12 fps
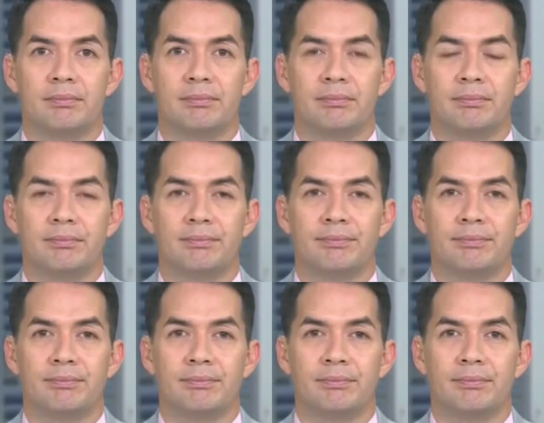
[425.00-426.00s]

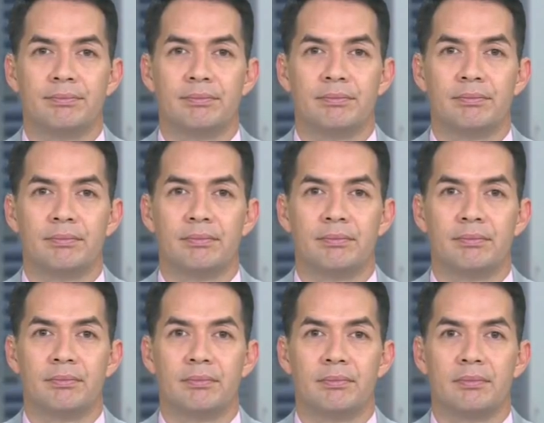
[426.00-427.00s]

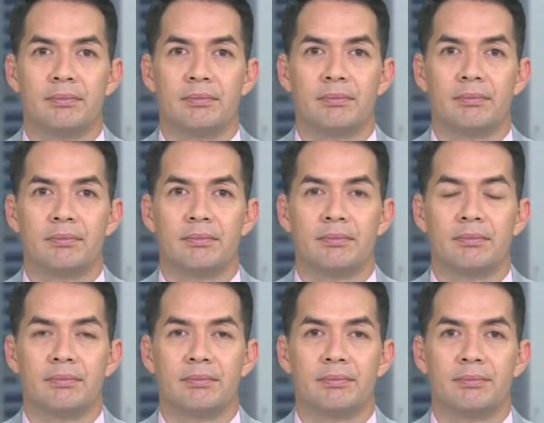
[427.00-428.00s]

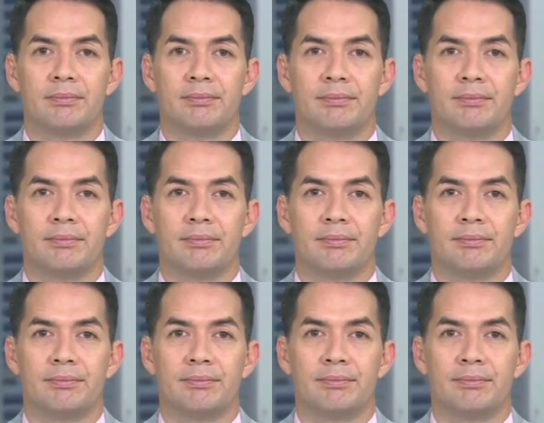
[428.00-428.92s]
[no speech]